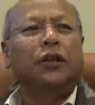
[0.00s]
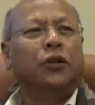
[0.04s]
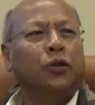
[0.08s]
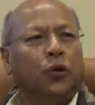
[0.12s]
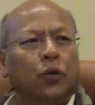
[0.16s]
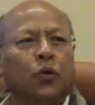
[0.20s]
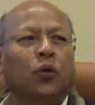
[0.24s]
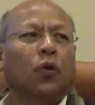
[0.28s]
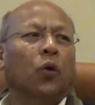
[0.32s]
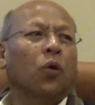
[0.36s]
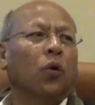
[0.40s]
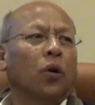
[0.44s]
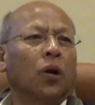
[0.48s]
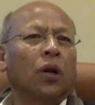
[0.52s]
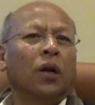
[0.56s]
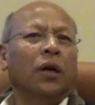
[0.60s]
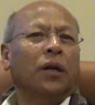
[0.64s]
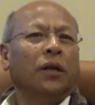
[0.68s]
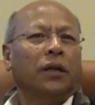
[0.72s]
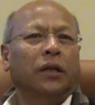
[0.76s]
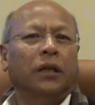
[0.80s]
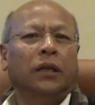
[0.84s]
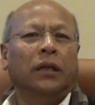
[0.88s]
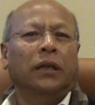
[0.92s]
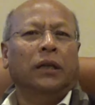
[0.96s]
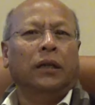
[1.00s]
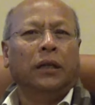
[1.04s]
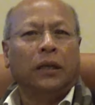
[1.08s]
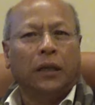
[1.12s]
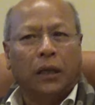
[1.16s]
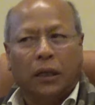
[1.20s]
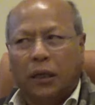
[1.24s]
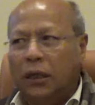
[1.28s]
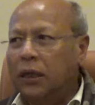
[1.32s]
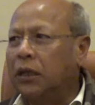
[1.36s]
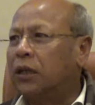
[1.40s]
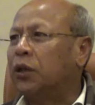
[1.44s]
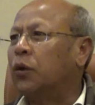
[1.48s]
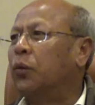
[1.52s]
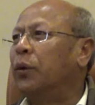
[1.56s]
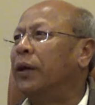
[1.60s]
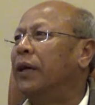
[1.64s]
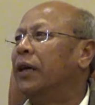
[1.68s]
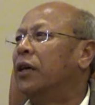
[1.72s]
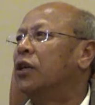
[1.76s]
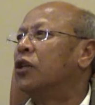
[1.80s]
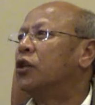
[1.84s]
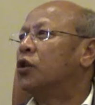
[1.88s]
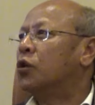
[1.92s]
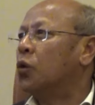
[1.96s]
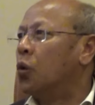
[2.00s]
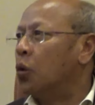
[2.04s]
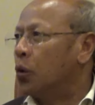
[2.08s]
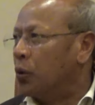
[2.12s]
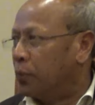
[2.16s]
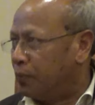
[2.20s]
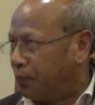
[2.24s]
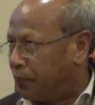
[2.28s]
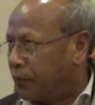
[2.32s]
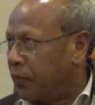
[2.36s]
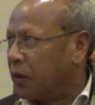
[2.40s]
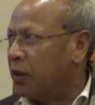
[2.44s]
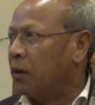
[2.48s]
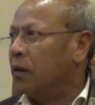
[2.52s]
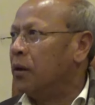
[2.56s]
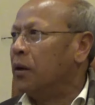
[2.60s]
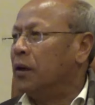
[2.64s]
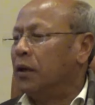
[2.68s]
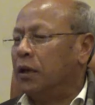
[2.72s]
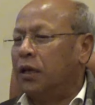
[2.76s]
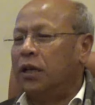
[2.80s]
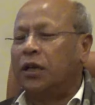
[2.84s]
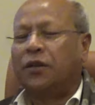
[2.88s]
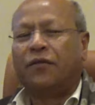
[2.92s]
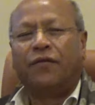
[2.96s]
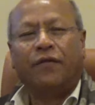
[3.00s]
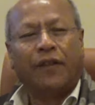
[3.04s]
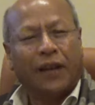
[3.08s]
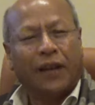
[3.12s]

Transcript: the earthquake zone is